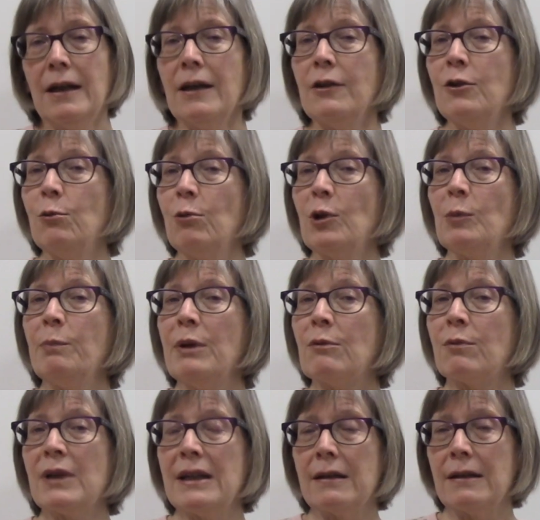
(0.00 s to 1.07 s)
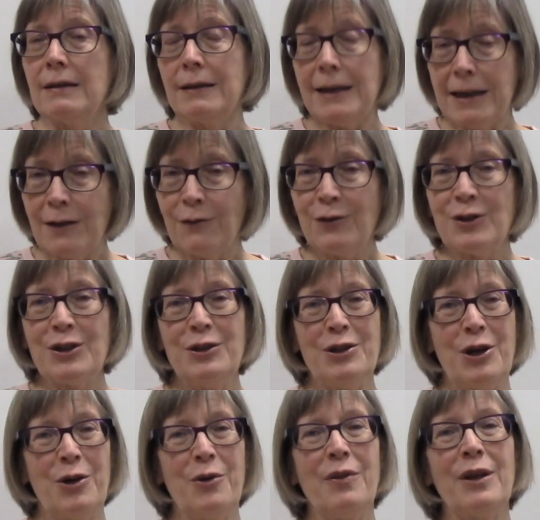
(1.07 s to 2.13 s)
You will be relieved to
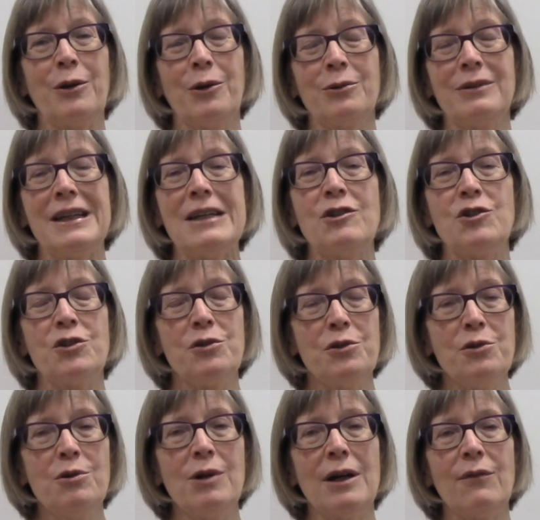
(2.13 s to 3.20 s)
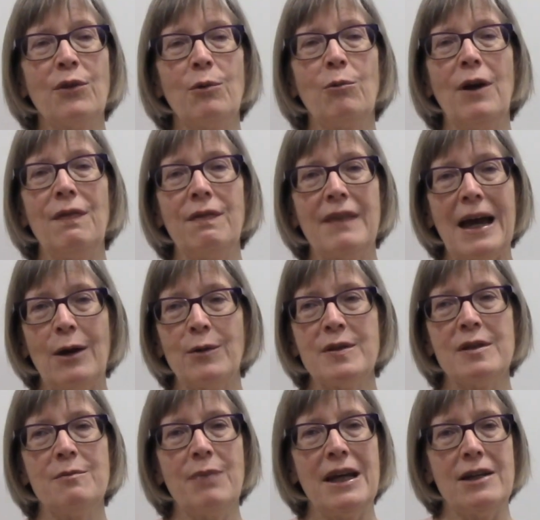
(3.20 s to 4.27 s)
know that only 2 of the
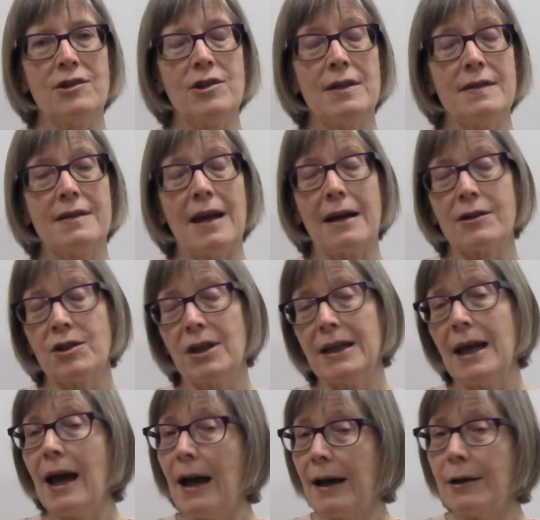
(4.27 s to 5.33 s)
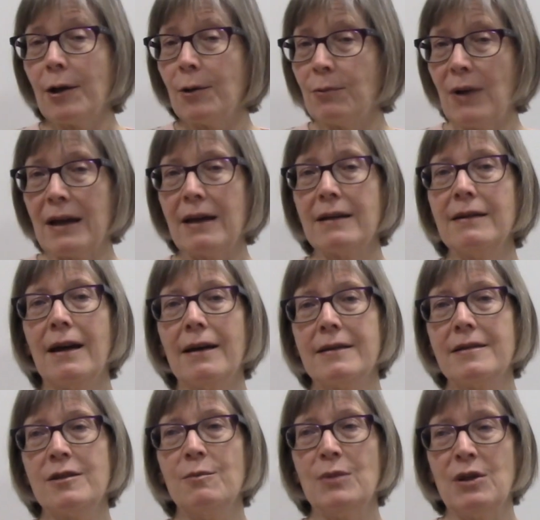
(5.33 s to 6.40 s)
1,000 patients actually had a
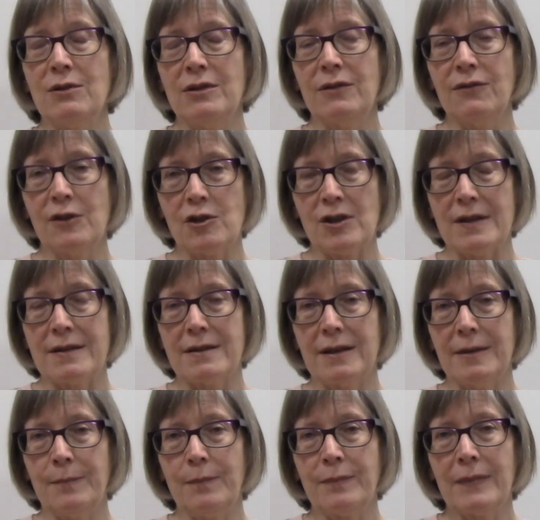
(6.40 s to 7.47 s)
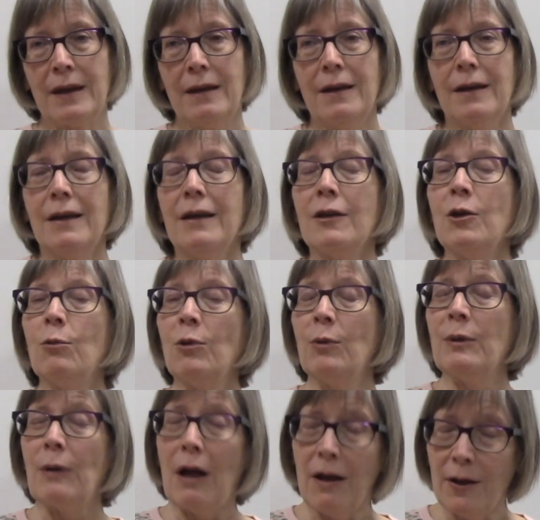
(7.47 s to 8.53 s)
recognized immune deficiency. You
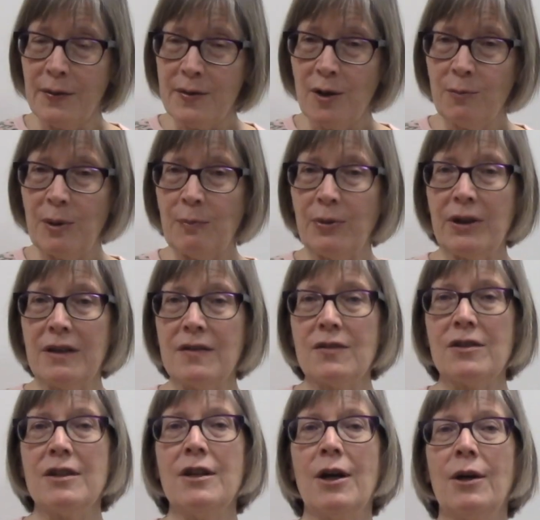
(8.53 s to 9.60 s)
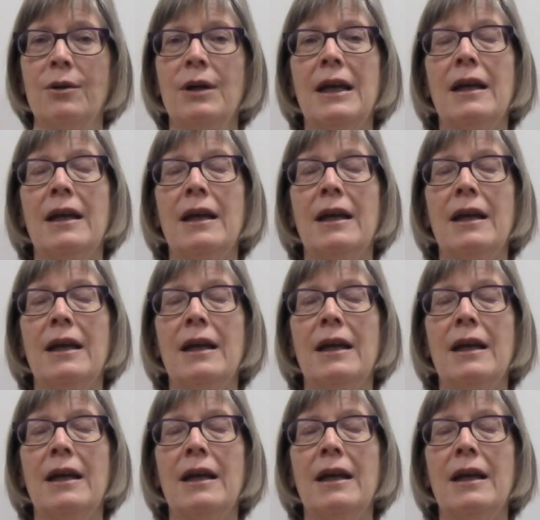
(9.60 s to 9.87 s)
will also be pleased to know